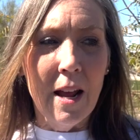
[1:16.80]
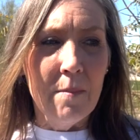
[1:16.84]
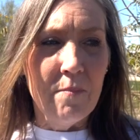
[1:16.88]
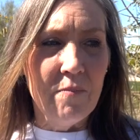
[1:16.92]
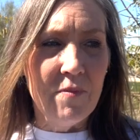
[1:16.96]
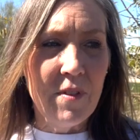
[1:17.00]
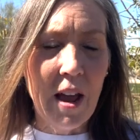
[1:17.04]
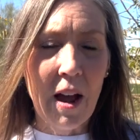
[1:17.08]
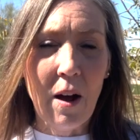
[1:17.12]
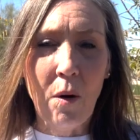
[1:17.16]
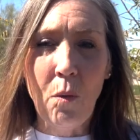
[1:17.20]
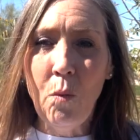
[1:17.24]

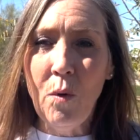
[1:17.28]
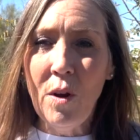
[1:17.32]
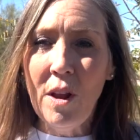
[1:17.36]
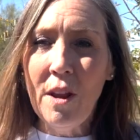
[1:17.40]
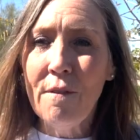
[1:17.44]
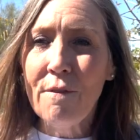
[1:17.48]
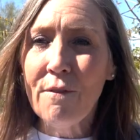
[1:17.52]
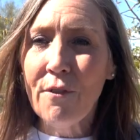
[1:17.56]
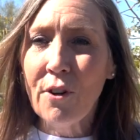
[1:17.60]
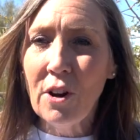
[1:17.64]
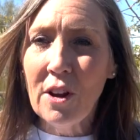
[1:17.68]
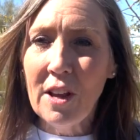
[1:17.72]
that we
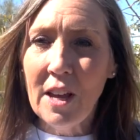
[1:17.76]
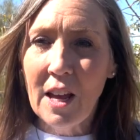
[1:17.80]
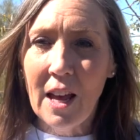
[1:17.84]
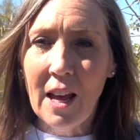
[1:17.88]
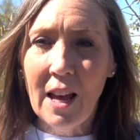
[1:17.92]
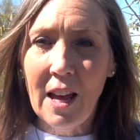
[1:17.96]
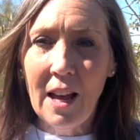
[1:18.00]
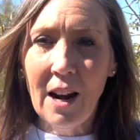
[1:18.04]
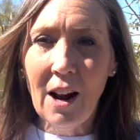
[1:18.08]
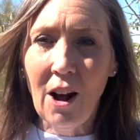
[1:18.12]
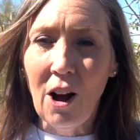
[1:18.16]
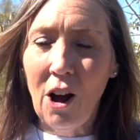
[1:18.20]

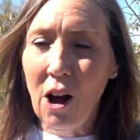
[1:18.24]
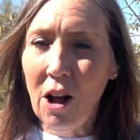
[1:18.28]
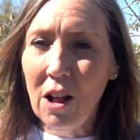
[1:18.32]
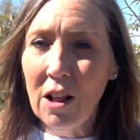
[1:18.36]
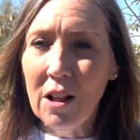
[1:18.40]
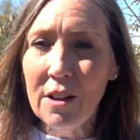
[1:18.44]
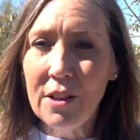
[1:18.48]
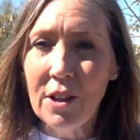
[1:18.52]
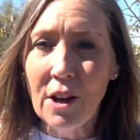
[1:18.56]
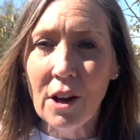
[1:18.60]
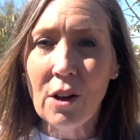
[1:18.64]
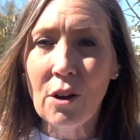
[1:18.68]
forget all
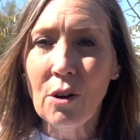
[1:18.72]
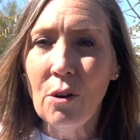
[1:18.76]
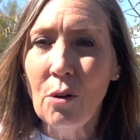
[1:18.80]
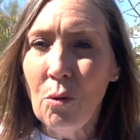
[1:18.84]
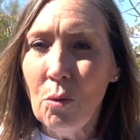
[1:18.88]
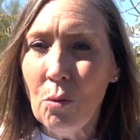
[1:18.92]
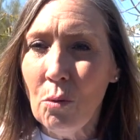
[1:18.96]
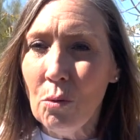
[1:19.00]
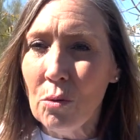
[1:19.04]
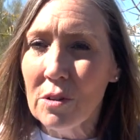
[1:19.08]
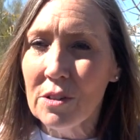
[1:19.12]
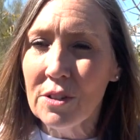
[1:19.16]
of the
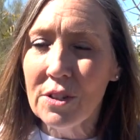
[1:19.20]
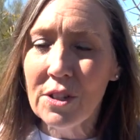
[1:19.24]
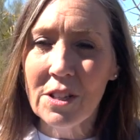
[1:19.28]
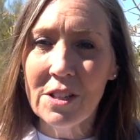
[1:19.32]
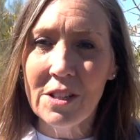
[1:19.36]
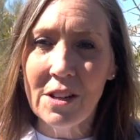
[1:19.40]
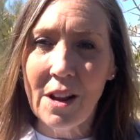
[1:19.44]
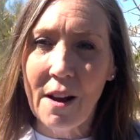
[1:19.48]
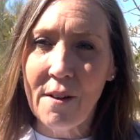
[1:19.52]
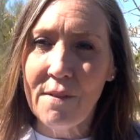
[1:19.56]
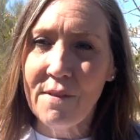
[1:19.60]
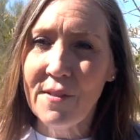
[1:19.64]
cool
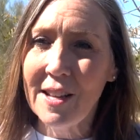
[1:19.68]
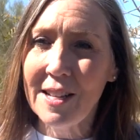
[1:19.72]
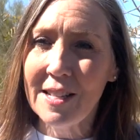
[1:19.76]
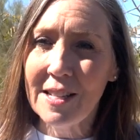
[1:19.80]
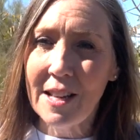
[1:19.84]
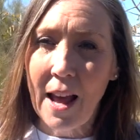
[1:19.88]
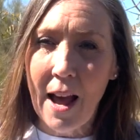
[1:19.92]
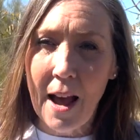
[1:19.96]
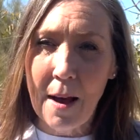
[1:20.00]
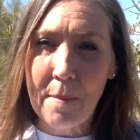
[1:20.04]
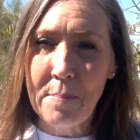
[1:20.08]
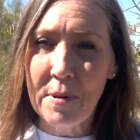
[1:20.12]
stuff that's
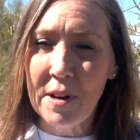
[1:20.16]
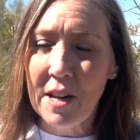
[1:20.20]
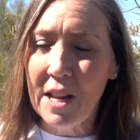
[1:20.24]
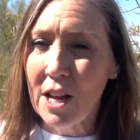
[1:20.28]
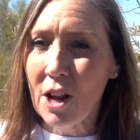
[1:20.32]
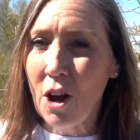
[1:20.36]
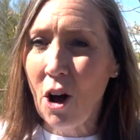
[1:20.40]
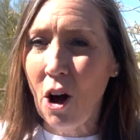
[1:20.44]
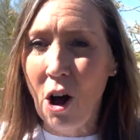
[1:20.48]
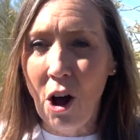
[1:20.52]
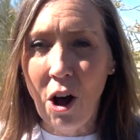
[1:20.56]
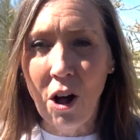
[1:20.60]
happening
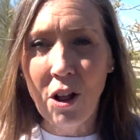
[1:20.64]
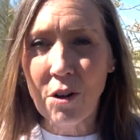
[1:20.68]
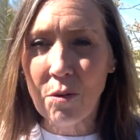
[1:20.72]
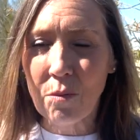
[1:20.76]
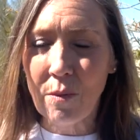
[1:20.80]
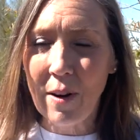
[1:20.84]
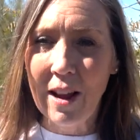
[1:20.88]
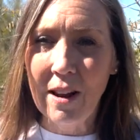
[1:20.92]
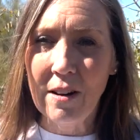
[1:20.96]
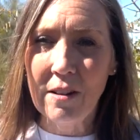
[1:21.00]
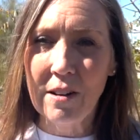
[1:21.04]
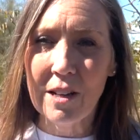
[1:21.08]
all
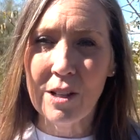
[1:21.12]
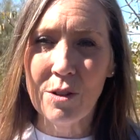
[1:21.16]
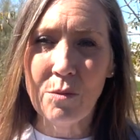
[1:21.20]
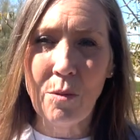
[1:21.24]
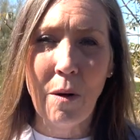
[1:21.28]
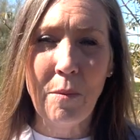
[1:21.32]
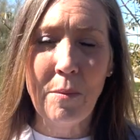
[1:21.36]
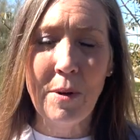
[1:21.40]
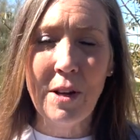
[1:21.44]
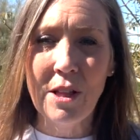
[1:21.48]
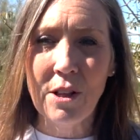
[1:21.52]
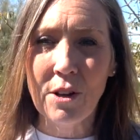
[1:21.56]
around us while
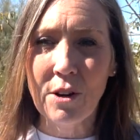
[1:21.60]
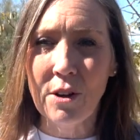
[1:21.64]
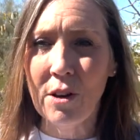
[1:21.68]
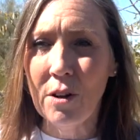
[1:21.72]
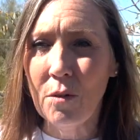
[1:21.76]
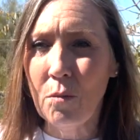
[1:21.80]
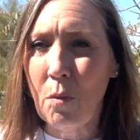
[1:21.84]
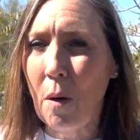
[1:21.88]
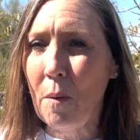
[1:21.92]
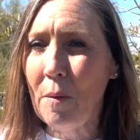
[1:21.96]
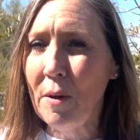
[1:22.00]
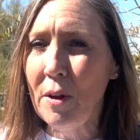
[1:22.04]
we learn,
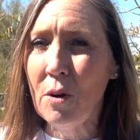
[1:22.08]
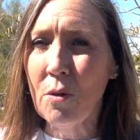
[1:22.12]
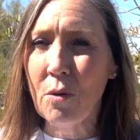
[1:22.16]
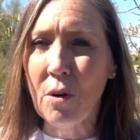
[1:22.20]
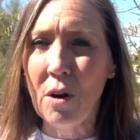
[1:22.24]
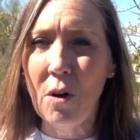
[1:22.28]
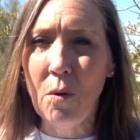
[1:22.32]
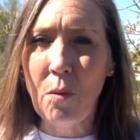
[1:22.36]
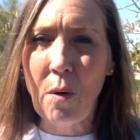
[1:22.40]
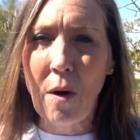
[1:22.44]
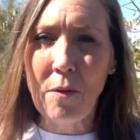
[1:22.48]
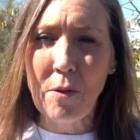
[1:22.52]
while we grow,
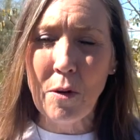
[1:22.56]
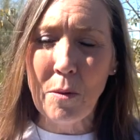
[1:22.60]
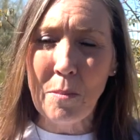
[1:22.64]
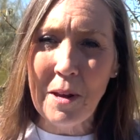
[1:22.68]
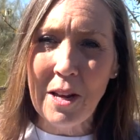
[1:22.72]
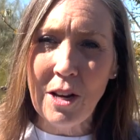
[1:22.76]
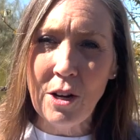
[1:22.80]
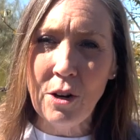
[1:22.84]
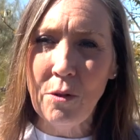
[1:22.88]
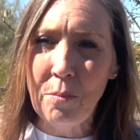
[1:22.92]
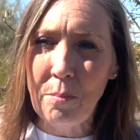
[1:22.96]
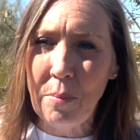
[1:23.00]
while we
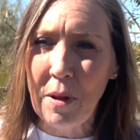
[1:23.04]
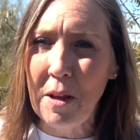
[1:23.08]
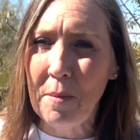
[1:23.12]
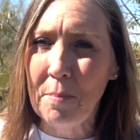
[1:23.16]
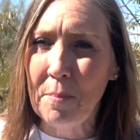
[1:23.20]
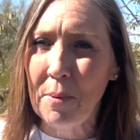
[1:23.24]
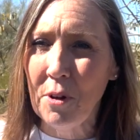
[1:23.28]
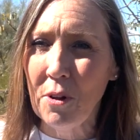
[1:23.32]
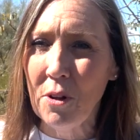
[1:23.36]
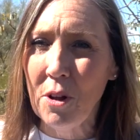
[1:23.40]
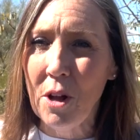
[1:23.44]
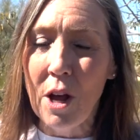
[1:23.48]
meet new
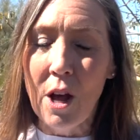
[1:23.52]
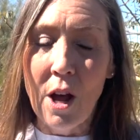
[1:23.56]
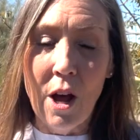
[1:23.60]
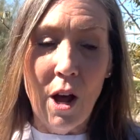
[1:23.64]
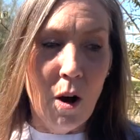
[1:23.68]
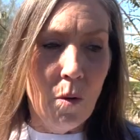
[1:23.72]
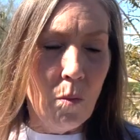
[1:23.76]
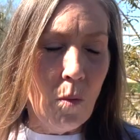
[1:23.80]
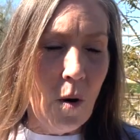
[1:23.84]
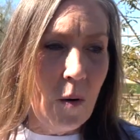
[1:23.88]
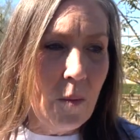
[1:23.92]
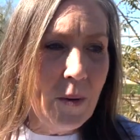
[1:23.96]
people,
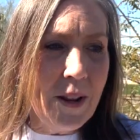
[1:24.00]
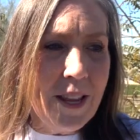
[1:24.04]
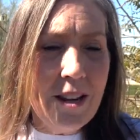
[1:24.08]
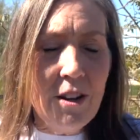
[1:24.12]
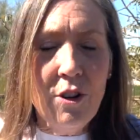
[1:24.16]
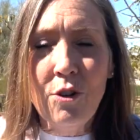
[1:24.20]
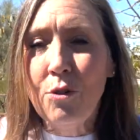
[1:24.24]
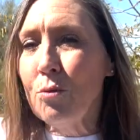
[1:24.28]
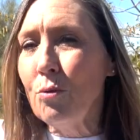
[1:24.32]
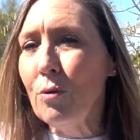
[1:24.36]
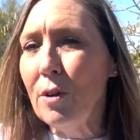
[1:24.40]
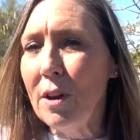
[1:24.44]
while we
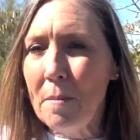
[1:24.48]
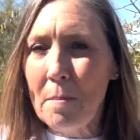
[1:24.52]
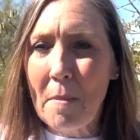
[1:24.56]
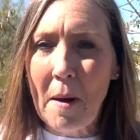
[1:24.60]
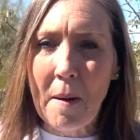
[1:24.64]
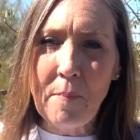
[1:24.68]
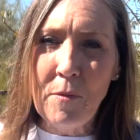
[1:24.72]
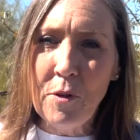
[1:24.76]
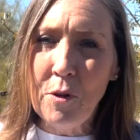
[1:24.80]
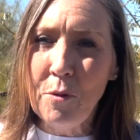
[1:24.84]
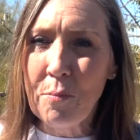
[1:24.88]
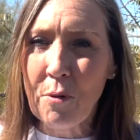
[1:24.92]
dream up
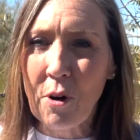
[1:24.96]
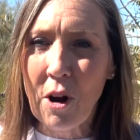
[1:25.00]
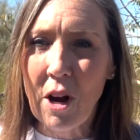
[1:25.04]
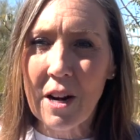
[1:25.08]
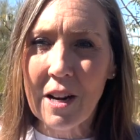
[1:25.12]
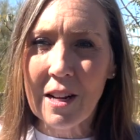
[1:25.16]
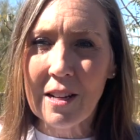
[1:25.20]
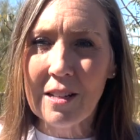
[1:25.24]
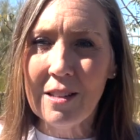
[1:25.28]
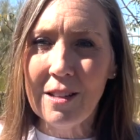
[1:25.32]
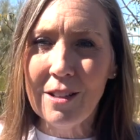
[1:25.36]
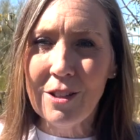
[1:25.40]
new
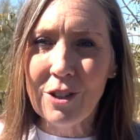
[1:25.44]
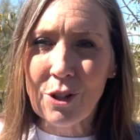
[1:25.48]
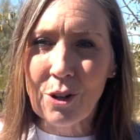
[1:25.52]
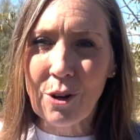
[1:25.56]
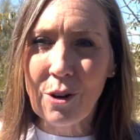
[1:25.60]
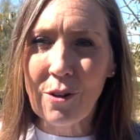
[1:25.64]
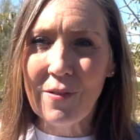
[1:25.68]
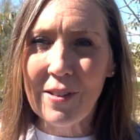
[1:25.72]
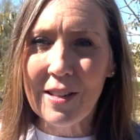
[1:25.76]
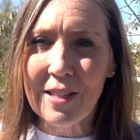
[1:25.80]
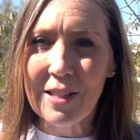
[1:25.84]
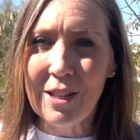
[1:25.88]
products and
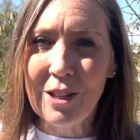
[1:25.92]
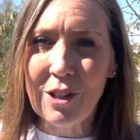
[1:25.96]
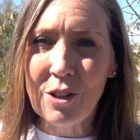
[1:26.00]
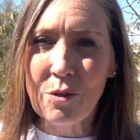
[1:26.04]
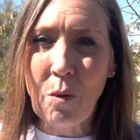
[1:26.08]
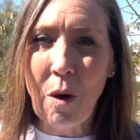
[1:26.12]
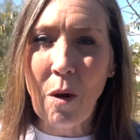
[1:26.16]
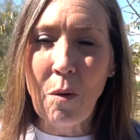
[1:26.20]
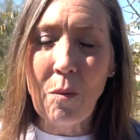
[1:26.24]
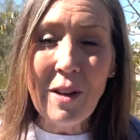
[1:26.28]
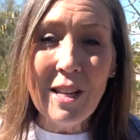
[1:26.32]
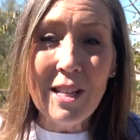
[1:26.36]
services,
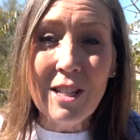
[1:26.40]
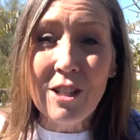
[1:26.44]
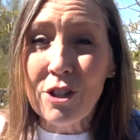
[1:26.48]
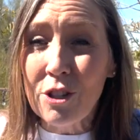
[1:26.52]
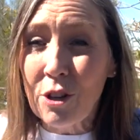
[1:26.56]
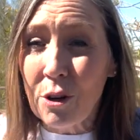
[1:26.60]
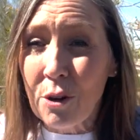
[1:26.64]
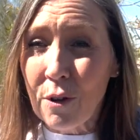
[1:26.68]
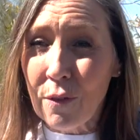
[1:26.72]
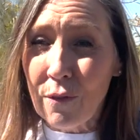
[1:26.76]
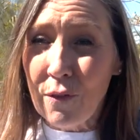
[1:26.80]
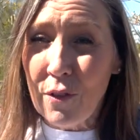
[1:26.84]
while we
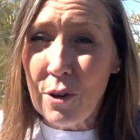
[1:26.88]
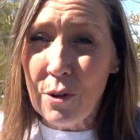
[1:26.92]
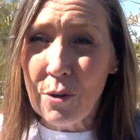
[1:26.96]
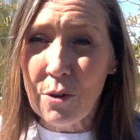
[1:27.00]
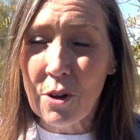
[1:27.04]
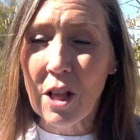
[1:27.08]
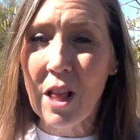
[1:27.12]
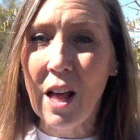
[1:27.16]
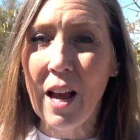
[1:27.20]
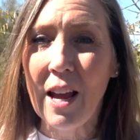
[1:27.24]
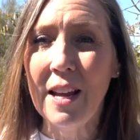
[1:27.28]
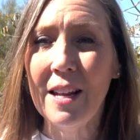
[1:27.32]
serve new
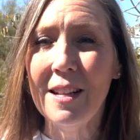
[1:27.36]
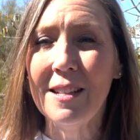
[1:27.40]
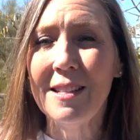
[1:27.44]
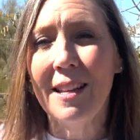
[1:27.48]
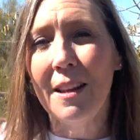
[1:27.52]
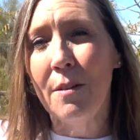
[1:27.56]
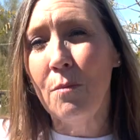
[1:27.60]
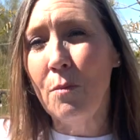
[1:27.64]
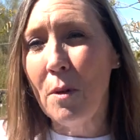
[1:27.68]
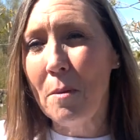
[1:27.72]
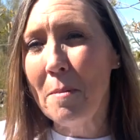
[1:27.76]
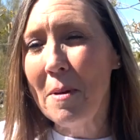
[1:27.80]
clients
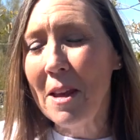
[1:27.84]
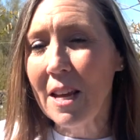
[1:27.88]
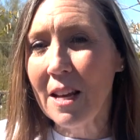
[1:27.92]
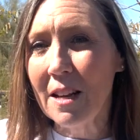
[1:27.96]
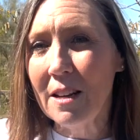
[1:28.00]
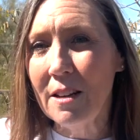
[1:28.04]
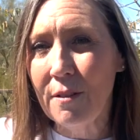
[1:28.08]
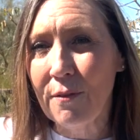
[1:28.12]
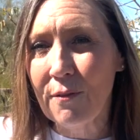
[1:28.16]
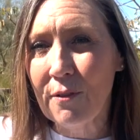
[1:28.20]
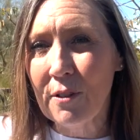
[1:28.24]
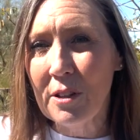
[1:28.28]
and we make a
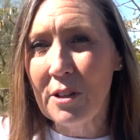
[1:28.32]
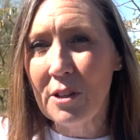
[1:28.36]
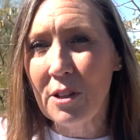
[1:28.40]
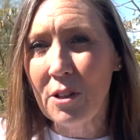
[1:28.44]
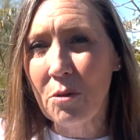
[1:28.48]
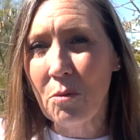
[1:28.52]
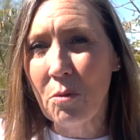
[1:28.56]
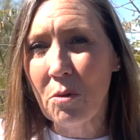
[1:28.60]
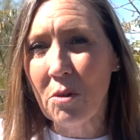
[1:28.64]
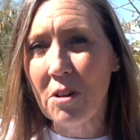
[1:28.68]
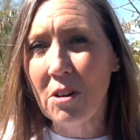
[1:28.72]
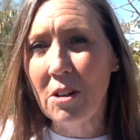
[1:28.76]
difference in the
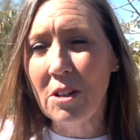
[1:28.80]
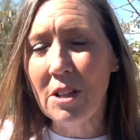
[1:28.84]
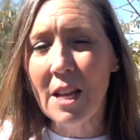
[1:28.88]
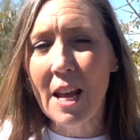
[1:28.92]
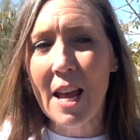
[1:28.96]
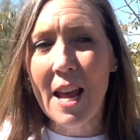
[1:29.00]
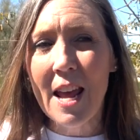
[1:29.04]
world,